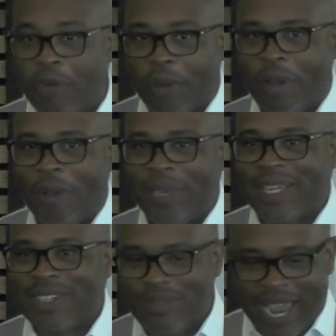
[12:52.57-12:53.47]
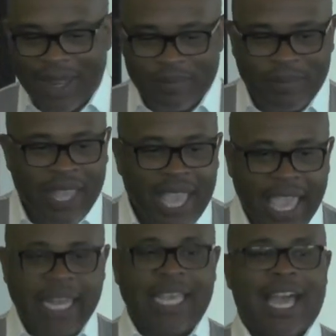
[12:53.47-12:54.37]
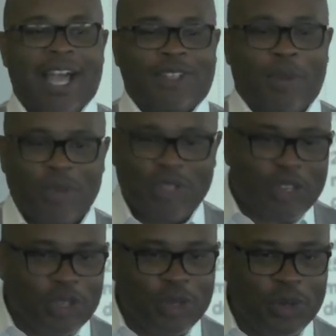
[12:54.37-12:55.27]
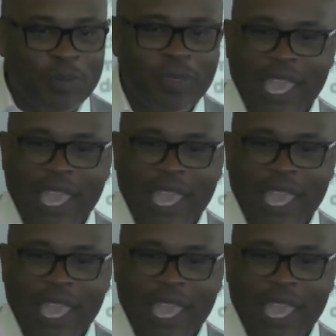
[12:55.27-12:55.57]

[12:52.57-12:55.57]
for a moment, right? And then God told me what to do.